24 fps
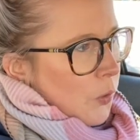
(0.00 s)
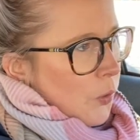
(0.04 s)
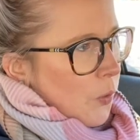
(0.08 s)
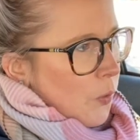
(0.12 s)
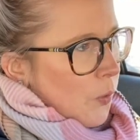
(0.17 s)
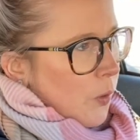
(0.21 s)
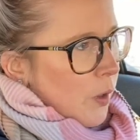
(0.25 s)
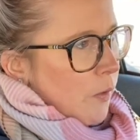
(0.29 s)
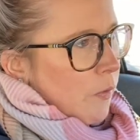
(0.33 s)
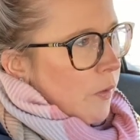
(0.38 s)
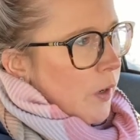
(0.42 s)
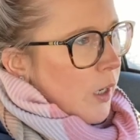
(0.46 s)

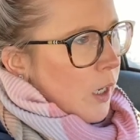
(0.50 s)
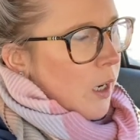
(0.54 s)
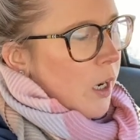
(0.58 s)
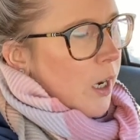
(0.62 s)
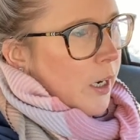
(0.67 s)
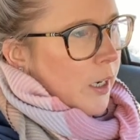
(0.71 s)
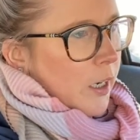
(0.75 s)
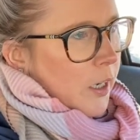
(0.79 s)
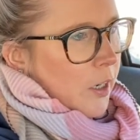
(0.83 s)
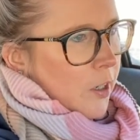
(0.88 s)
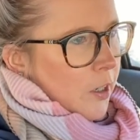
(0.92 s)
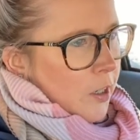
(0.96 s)
what have I
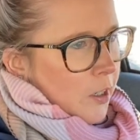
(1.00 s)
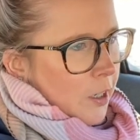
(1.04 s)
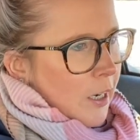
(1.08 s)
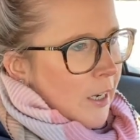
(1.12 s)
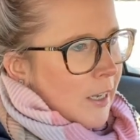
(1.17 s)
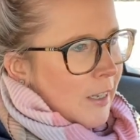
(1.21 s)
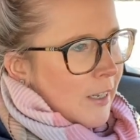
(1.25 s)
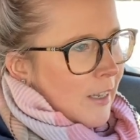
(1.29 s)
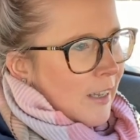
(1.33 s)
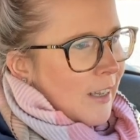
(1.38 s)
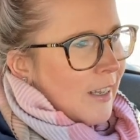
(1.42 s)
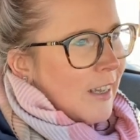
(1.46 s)
got here?
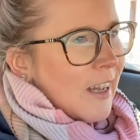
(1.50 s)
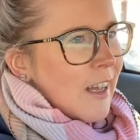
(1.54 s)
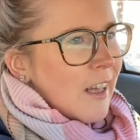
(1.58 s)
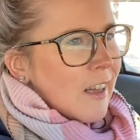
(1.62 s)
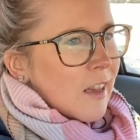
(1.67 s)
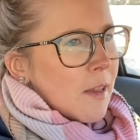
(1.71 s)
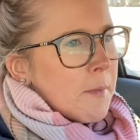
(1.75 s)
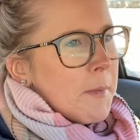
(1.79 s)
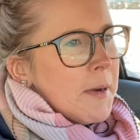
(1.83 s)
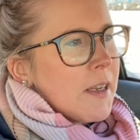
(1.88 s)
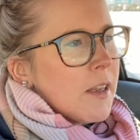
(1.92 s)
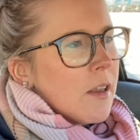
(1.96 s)

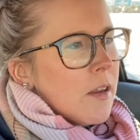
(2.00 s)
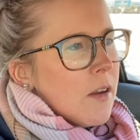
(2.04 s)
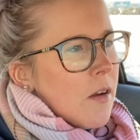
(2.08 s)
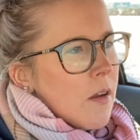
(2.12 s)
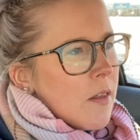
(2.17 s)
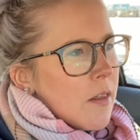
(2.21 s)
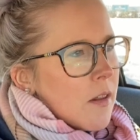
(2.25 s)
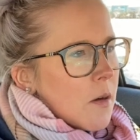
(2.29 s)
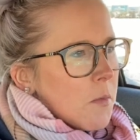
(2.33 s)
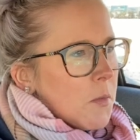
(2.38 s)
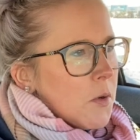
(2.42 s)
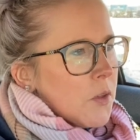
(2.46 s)
Let me tell you
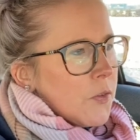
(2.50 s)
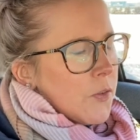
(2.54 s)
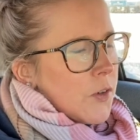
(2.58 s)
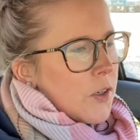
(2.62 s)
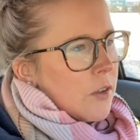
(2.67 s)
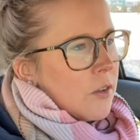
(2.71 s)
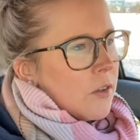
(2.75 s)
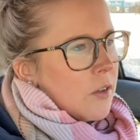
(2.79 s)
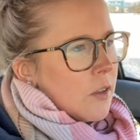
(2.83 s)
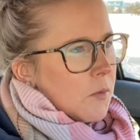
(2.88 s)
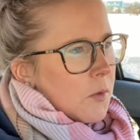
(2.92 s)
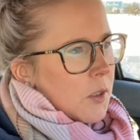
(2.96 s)
all the numbers
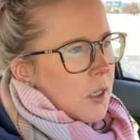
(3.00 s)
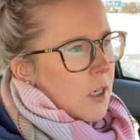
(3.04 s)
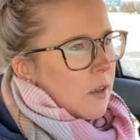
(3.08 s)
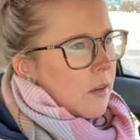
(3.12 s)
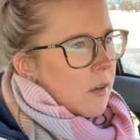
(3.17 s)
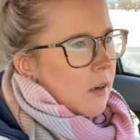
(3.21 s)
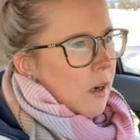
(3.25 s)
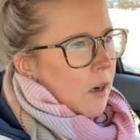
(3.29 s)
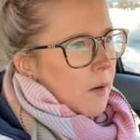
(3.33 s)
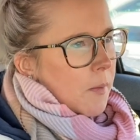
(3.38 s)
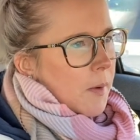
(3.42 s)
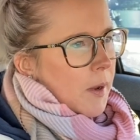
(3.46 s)
first, and then we're going
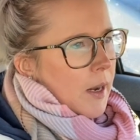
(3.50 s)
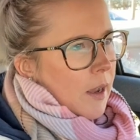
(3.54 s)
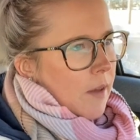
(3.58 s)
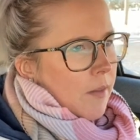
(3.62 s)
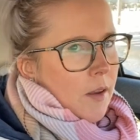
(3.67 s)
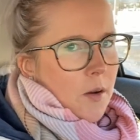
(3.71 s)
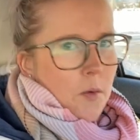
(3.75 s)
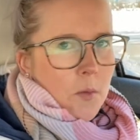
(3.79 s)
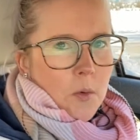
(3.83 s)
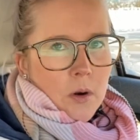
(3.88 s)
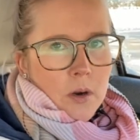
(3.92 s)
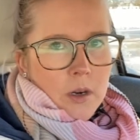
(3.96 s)
to talk about how
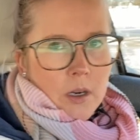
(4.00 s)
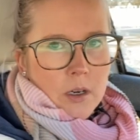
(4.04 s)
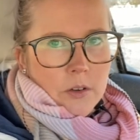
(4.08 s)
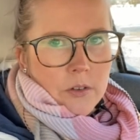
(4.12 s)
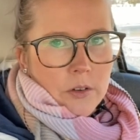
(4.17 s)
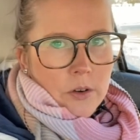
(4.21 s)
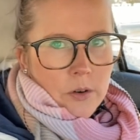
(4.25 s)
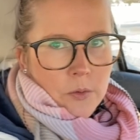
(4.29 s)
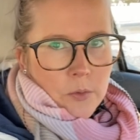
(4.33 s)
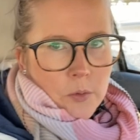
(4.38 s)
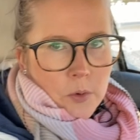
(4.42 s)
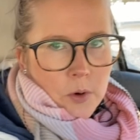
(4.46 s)
they work and
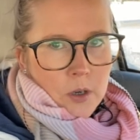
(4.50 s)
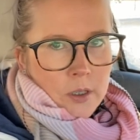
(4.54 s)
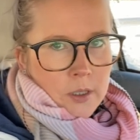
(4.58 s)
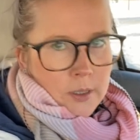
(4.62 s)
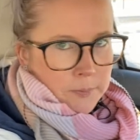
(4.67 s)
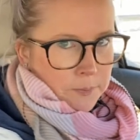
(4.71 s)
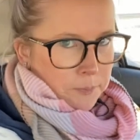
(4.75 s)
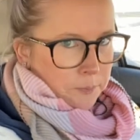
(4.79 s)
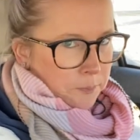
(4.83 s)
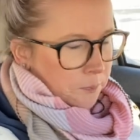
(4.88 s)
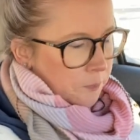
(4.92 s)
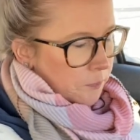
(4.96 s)
don't work.
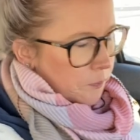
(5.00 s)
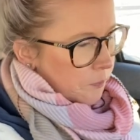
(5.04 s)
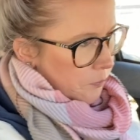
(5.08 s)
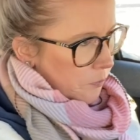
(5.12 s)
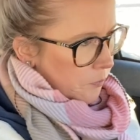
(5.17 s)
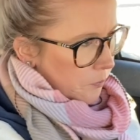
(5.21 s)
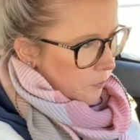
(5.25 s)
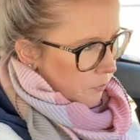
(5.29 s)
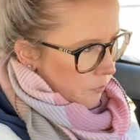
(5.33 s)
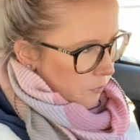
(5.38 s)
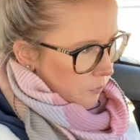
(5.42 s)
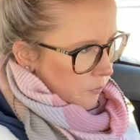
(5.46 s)

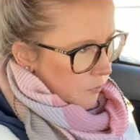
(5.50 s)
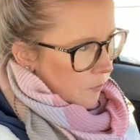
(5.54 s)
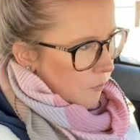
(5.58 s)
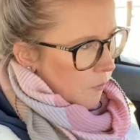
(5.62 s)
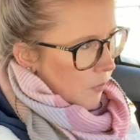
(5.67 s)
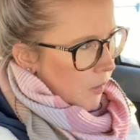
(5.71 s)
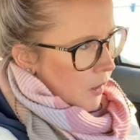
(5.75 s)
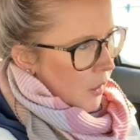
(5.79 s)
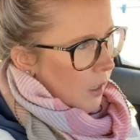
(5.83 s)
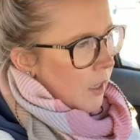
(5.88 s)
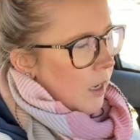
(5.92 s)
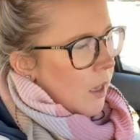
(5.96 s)

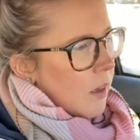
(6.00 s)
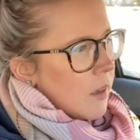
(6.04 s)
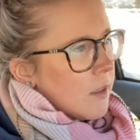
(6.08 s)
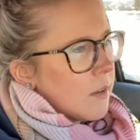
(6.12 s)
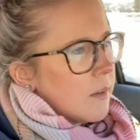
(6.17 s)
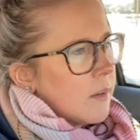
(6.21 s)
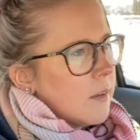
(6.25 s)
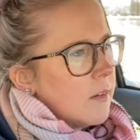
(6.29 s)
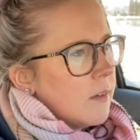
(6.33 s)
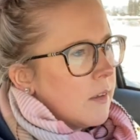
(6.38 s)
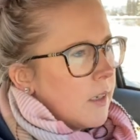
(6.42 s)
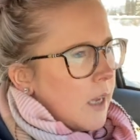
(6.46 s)
Now,
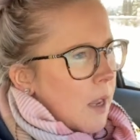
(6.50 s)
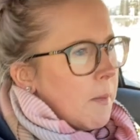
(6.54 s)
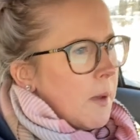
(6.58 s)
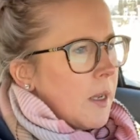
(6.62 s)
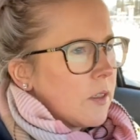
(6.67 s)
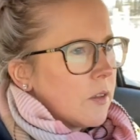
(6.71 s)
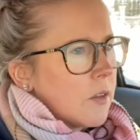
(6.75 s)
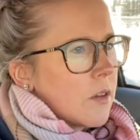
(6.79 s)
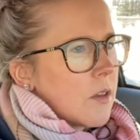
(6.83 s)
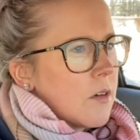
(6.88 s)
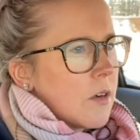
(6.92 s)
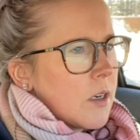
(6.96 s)
this is the
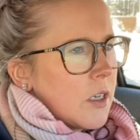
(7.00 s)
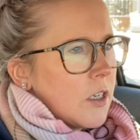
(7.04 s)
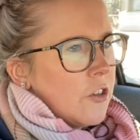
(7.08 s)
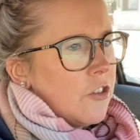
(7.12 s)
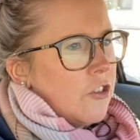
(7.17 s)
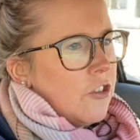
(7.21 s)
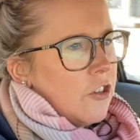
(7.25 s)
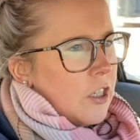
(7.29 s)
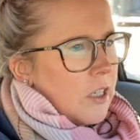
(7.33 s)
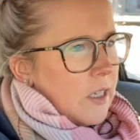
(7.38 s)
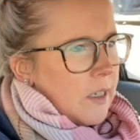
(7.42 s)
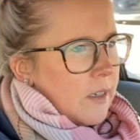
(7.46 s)
MX-30
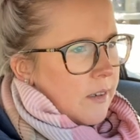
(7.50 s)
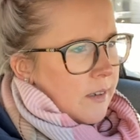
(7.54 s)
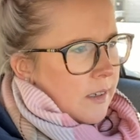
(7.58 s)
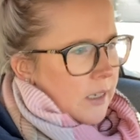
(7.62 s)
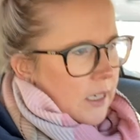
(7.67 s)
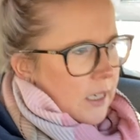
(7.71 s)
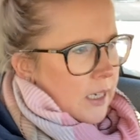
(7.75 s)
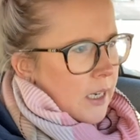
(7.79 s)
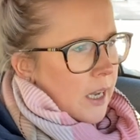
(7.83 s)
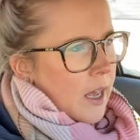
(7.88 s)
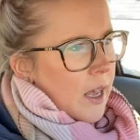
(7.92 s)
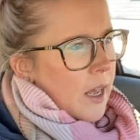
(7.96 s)

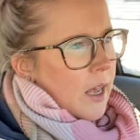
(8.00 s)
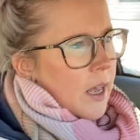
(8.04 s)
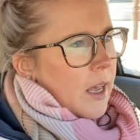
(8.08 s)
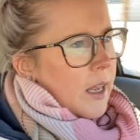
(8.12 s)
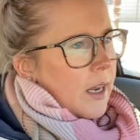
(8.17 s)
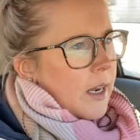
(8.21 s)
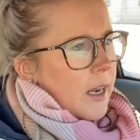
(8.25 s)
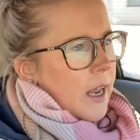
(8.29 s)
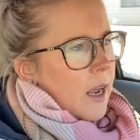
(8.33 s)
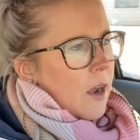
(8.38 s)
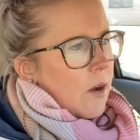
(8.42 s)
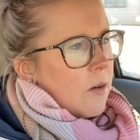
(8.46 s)
GT.
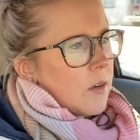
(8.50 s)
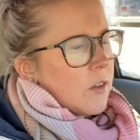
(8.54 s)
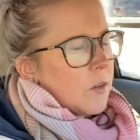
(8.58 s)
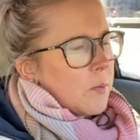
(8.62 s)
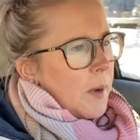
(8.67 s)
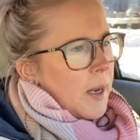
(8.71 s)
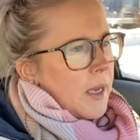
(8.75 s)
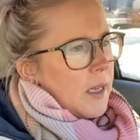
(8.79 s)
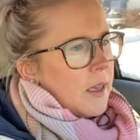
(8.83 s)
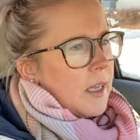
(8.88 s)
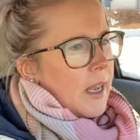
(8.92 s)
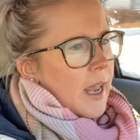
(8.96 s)
Now,
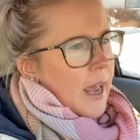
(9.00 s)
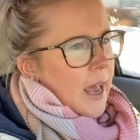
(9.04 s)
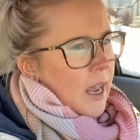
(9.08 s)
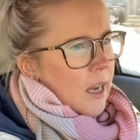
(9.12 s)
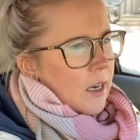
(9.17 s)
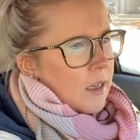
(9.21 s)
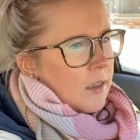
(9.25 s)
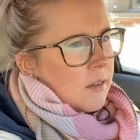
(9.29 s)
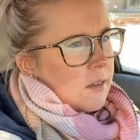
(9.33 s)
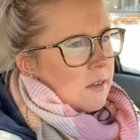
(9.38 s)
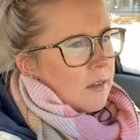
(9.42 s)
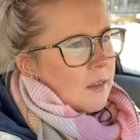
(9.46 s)
despite the
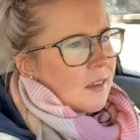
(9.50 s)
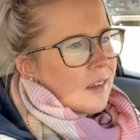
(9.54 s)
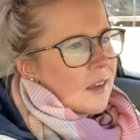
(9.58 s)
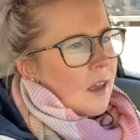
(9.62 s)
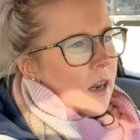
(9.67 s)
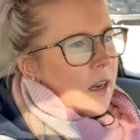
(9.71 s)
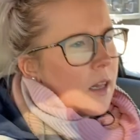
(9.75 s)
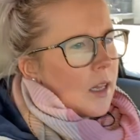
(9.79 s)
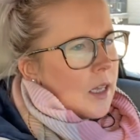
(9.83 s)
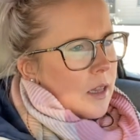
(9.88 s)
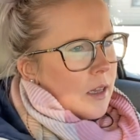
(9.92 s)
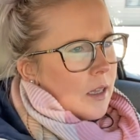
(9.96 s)
X, it's
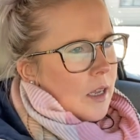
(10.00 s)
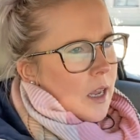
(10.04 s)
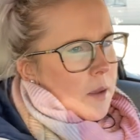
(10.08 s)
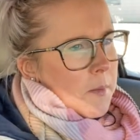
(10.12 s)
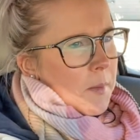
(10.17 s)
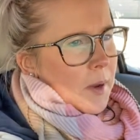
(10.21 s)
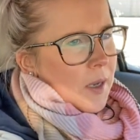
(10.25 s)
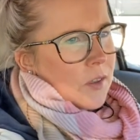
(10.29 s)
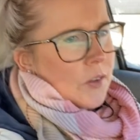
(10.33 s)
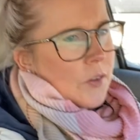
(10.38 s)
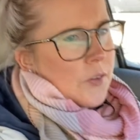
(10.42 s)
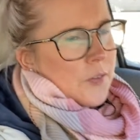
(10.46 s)
kind of like the
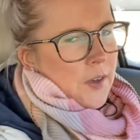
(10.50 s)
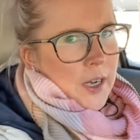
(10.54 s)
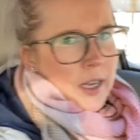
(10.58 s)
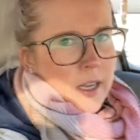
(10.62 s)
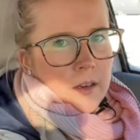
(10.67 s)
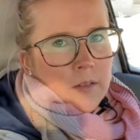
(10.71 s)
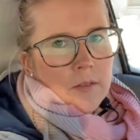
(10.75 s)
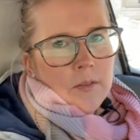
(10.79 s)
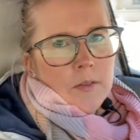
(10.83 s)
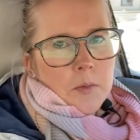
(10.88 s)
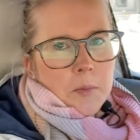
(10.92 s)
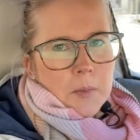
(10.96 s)

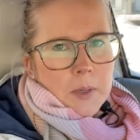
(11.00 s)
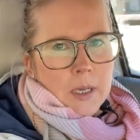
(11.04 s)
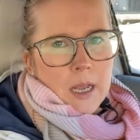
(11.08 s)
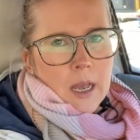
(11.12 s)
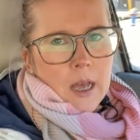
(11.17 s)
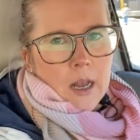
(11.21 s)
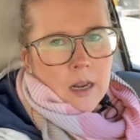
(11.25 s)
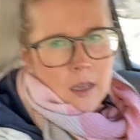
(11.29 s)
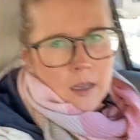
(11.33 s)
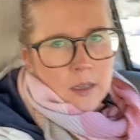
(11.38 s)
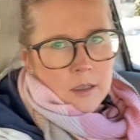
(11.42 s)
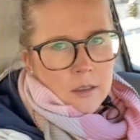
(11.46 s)
MX-5
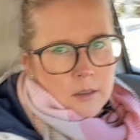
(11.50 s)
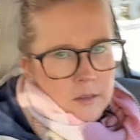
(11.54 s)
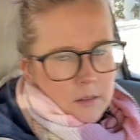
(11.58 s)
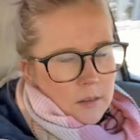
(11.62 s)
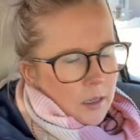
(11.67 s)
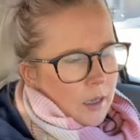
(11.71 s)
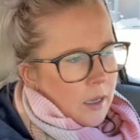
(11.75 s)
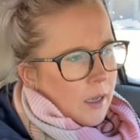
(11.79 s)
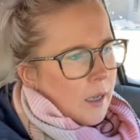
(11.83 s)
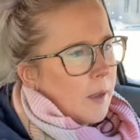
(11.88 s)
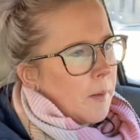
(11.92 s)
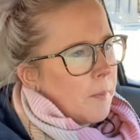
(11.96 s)

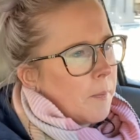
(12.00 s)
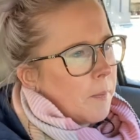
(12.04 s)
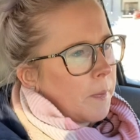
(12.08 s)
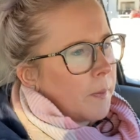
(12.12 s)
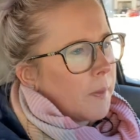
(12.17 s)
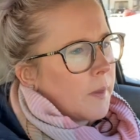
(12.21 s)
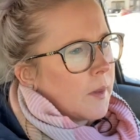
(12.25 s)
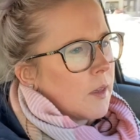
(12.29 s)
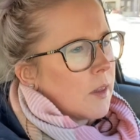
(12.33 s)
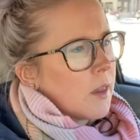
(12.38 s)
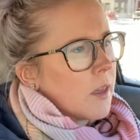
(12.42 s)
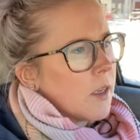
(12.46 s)

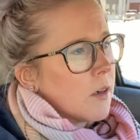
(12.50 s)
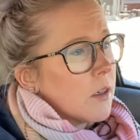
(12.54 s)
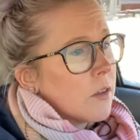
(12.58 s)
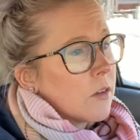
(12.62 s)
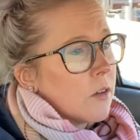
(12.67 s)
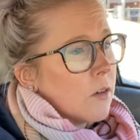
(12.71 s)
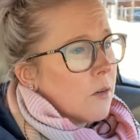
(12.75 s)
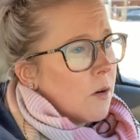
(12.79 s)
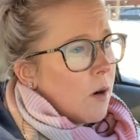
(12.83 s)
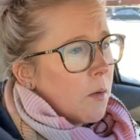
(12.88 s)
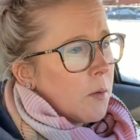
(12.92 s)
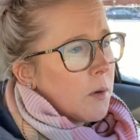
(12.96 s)
Miata. There
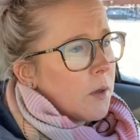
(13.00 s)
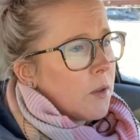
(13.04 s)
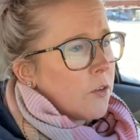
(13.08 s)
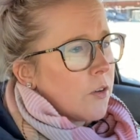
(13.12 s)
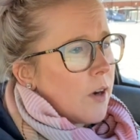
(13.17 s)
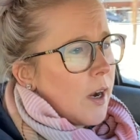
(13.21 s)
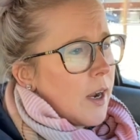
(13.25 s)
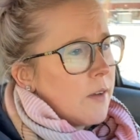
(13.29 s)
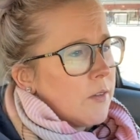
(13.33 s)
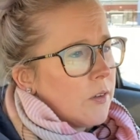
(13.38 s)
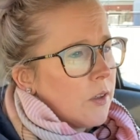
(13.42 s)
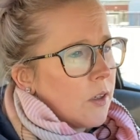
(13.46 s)
is no all-wheel
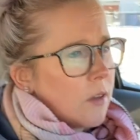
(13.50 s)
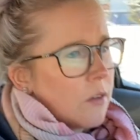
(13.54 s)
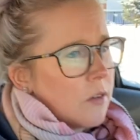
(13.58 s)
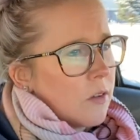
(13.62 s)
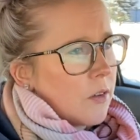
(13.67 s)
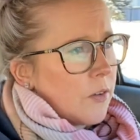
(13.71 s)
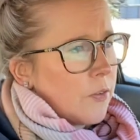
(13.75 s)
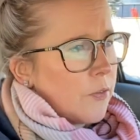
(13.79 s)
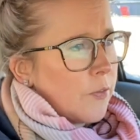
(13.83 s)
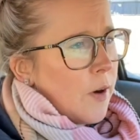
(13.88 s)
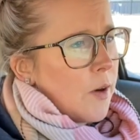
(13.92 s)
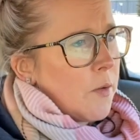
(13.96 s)
drive, so this
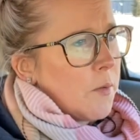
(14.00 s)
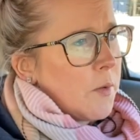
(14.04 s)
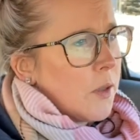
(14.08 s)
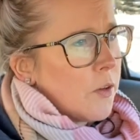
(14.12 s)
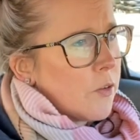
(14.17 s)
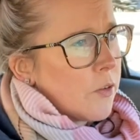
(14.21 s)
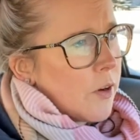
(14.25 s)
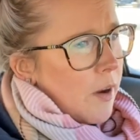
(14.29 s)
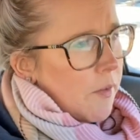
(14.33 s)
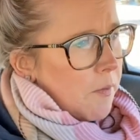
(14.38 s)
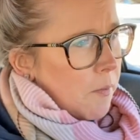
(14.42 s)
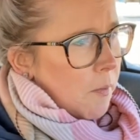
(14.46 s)
is a front-wheel
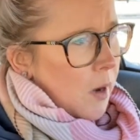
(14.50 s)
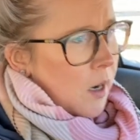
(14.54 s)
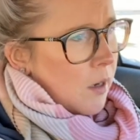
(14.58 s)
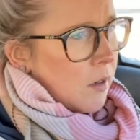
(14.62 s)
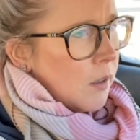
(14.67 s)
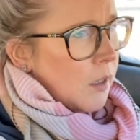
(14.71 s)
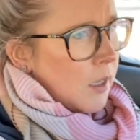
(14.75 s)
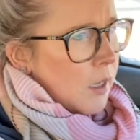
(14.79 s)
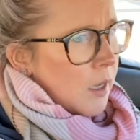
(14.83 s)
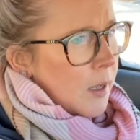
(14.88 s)
drive model,